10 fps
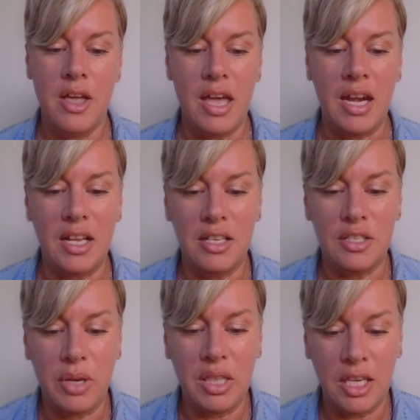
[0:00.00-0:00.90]
And
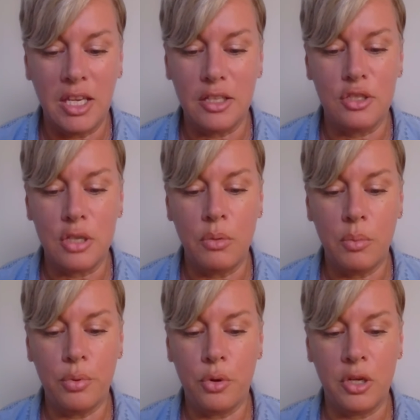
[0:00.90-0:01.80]
so I think it's so
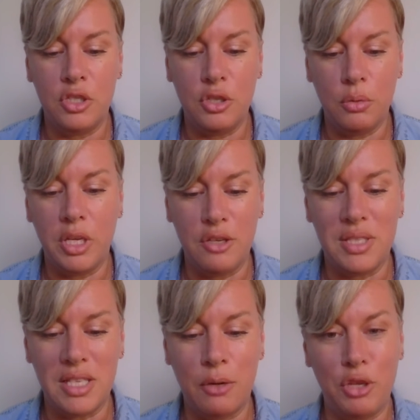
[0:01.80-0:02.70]
important too, what you
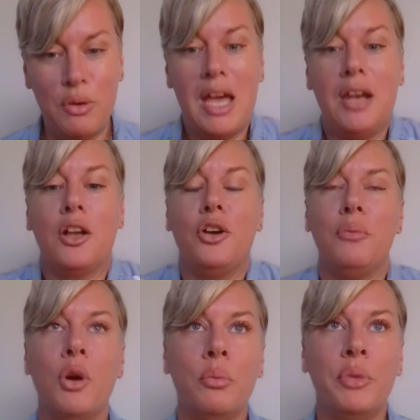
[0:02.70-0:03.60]
said, when you had a
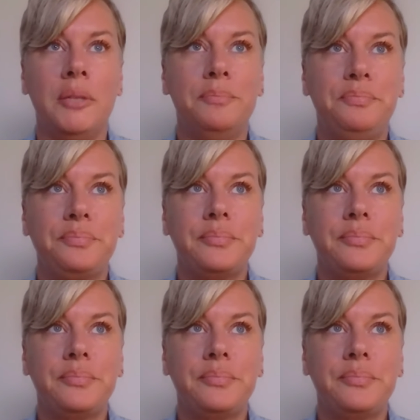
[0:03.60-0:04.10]
good moment,